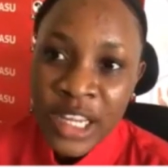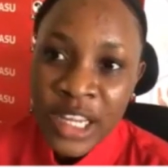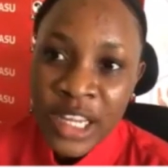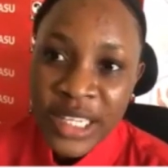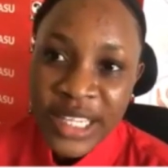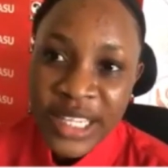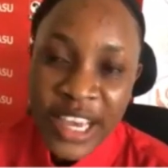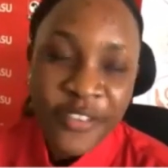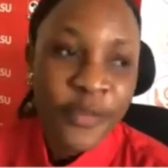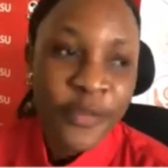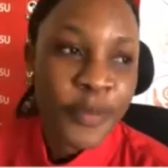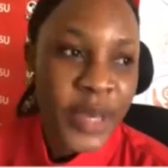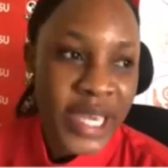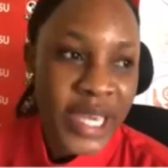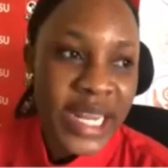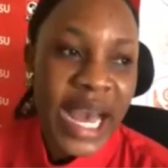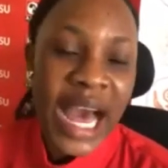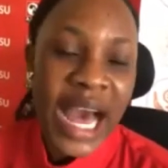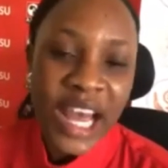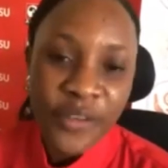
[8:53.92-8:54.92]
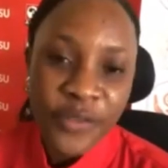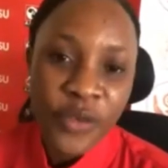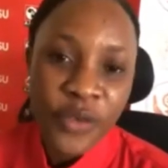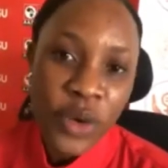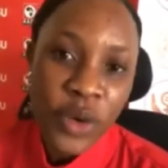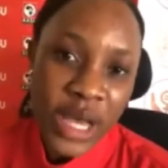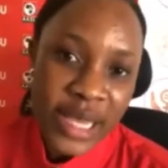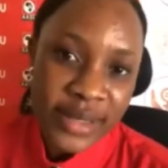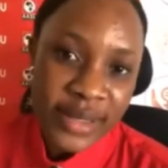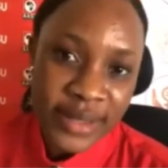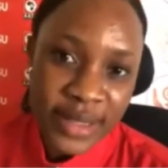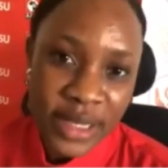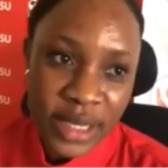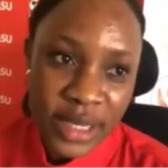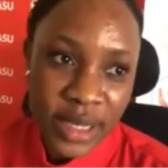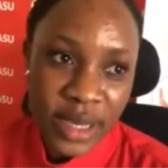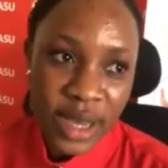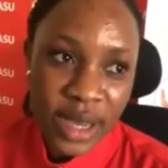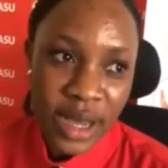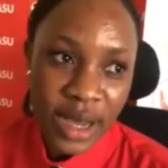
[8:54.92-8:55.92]
There have been
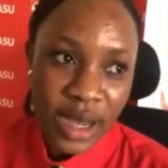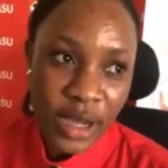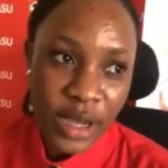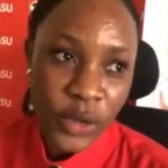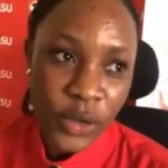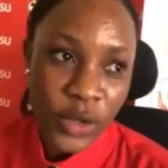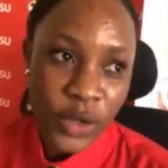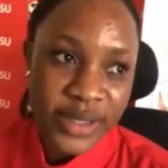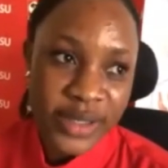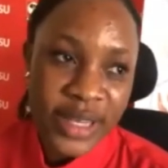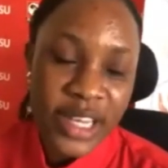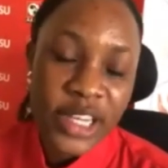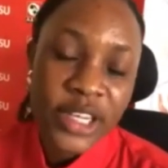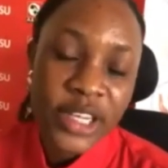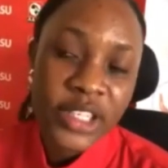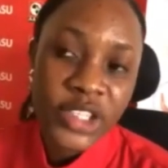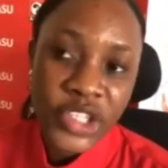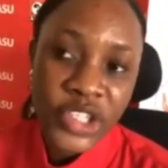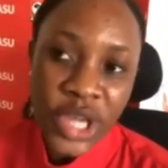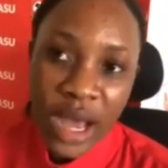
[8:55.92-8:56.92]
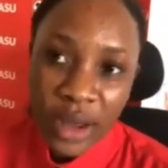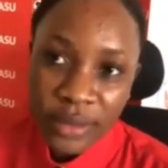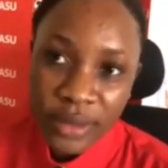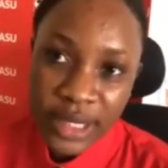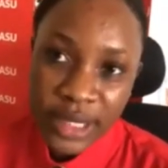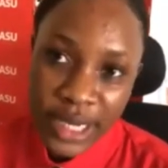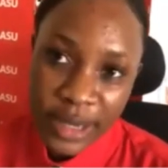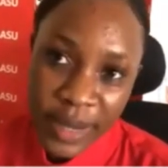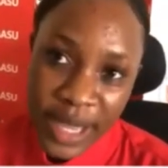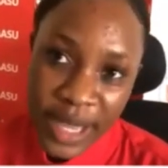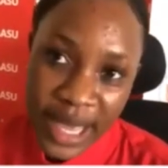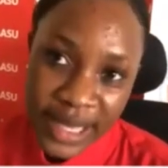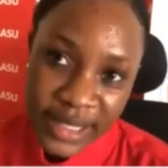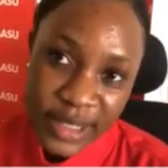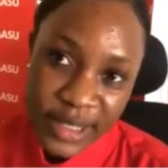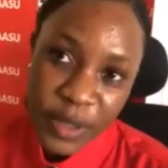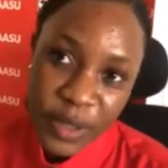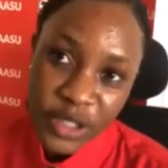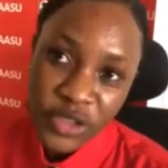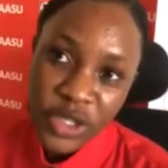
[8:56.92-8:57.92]
advocacy concerning child labor,
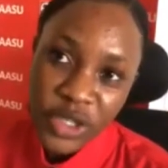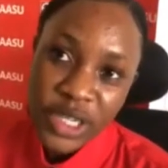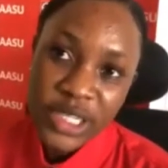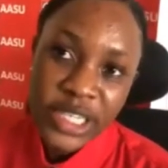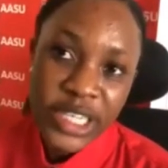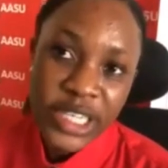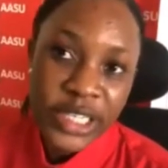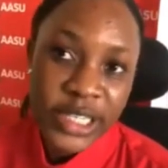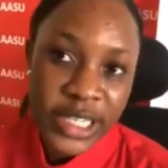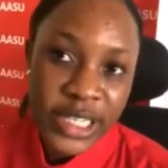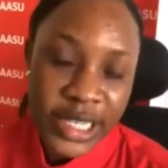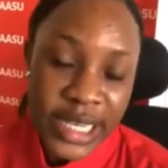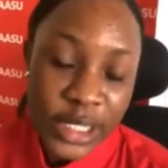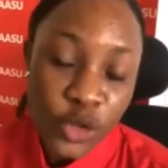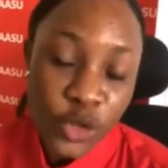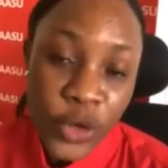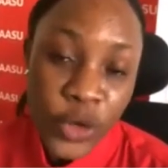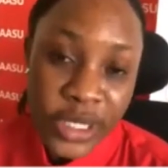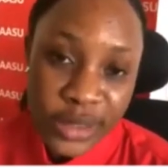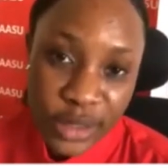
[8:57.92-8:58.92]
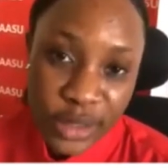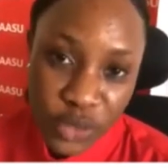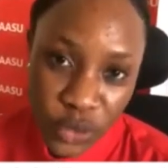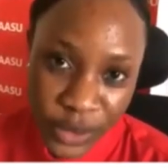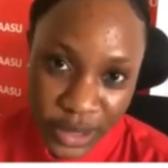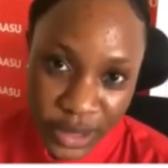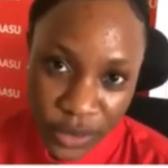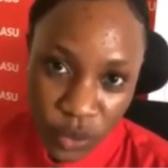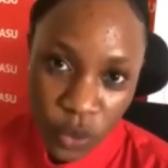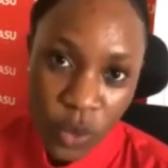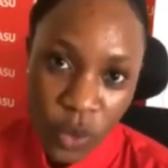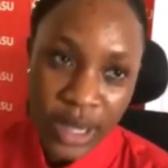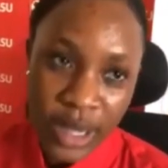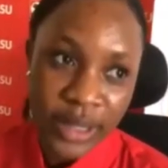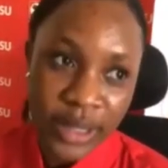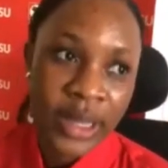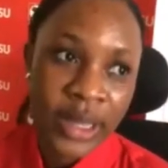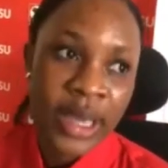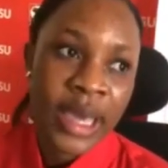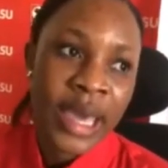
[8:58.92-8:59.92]
especially in the year 2021.
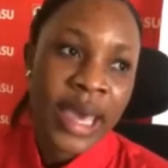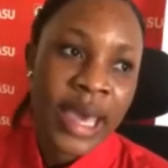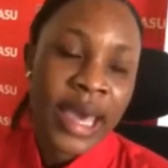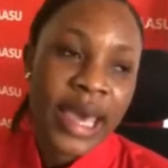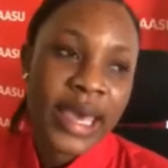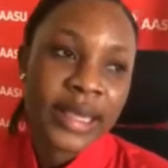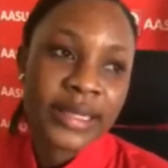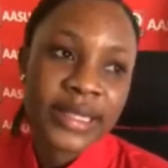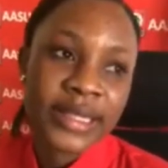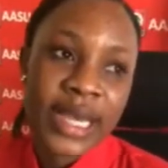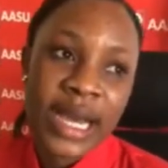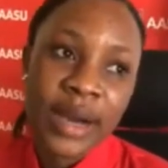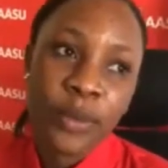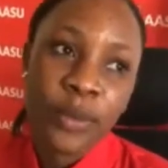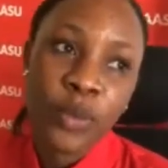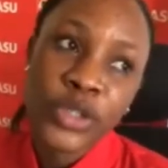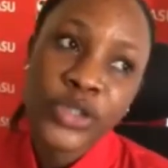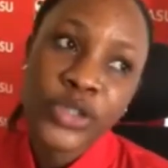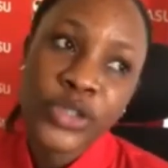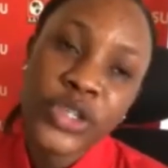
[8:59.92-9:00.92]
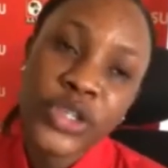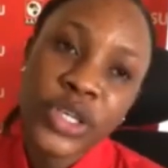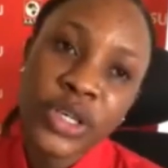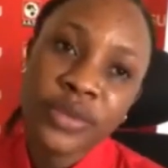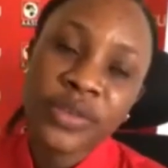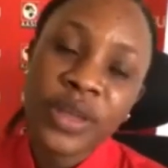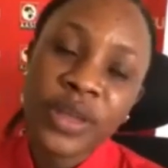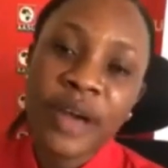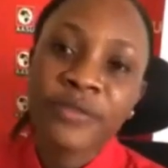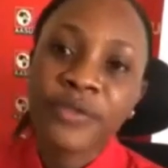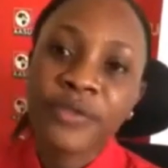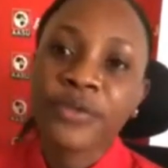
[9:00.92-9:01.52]
And most youth have